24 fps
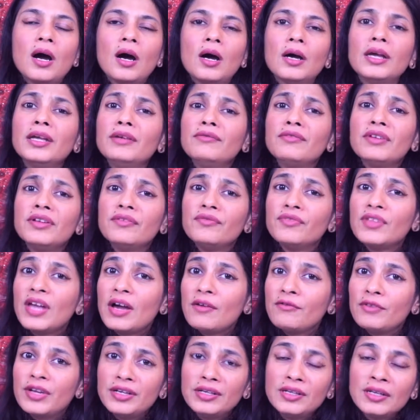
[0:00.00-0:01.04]
uh, even if they
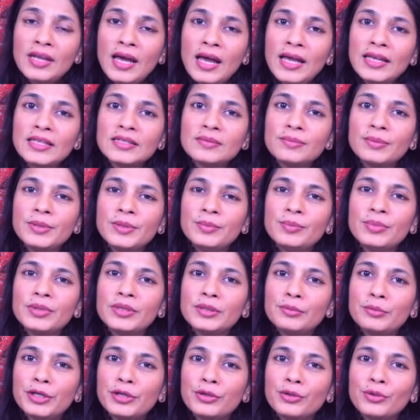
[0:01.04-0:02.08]
are very nice
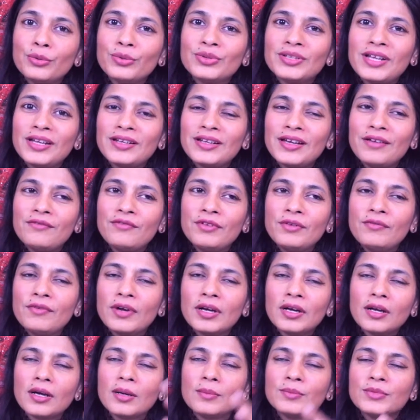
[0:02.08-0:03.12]
people but know that
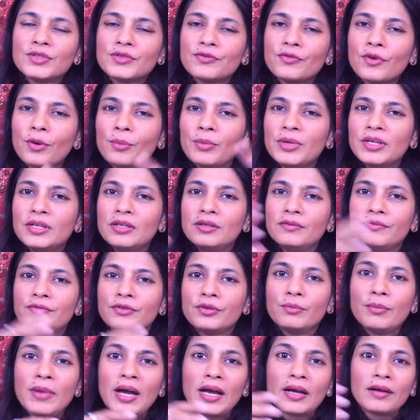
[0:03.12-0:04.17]
everyone comes from a
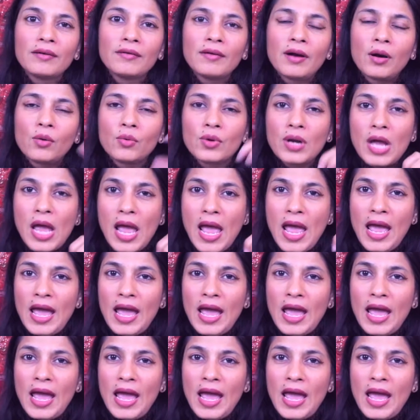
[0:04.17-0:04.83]
different background